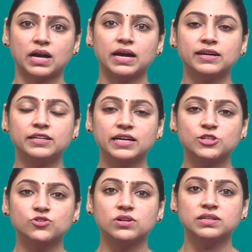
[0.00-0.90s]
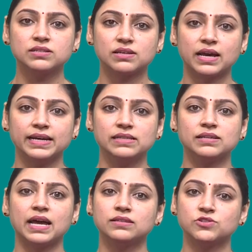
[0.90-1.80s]
architectural
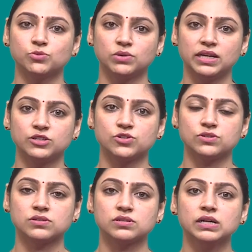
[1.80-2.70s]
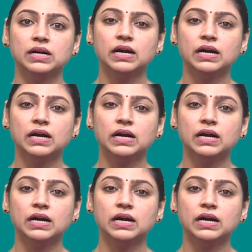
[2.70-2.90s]
designs and simulations.